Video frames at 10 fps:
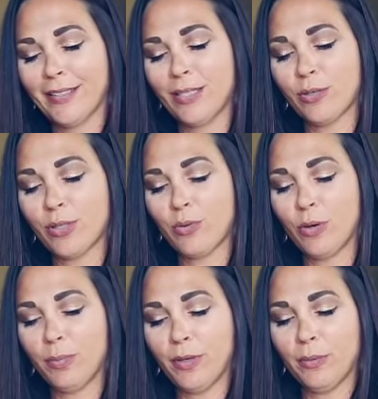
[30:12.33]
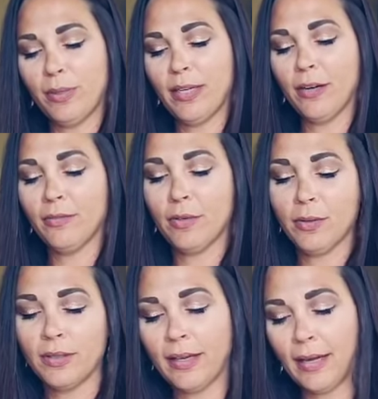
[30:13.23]
So Scorpio, be careful
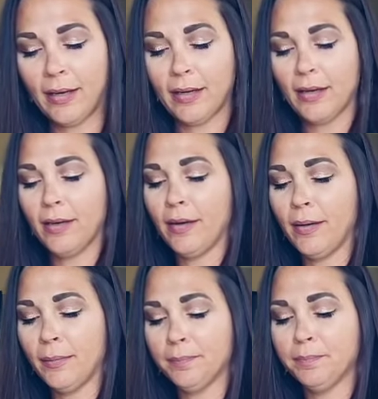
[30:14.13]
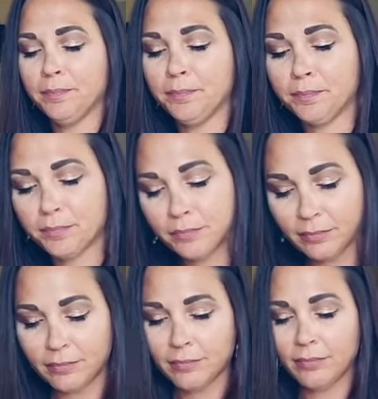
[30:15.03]
with that. Um,
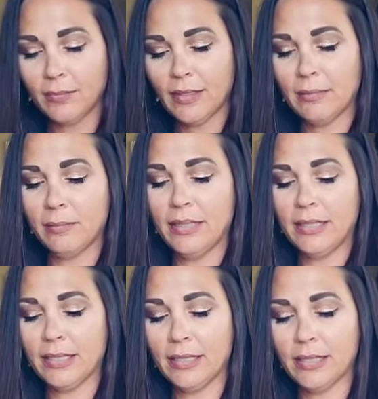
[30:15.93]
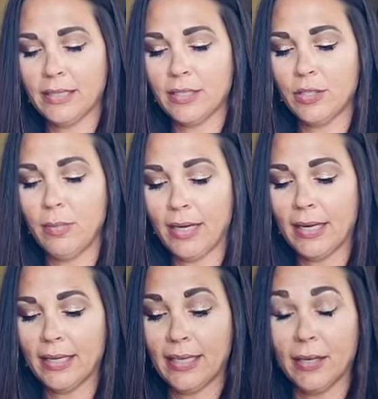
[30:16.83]
because you
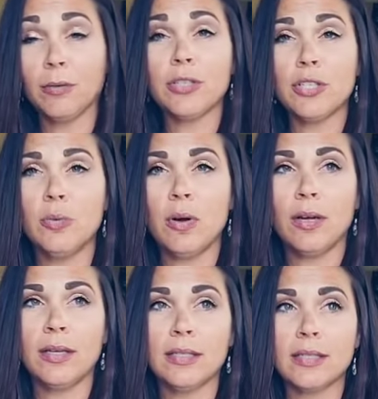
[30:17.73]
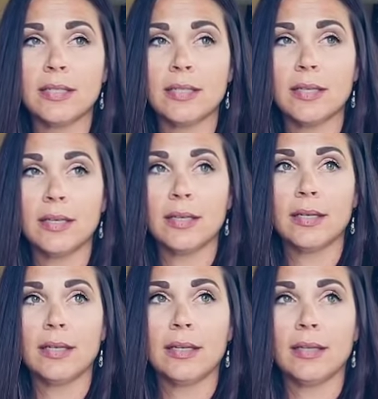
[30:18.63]
might get what you want.
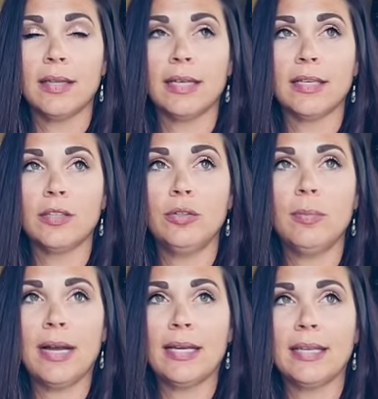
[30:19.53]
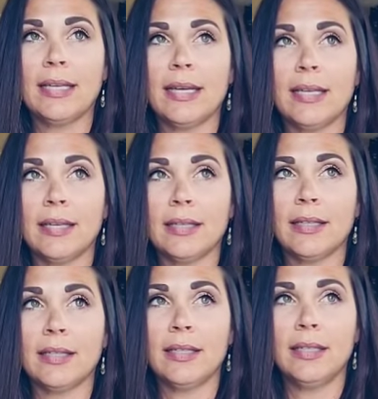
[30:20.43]
Like, you might
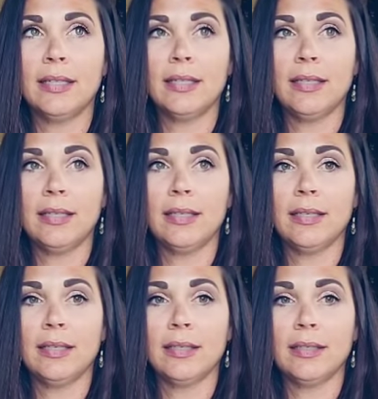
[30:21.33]
get the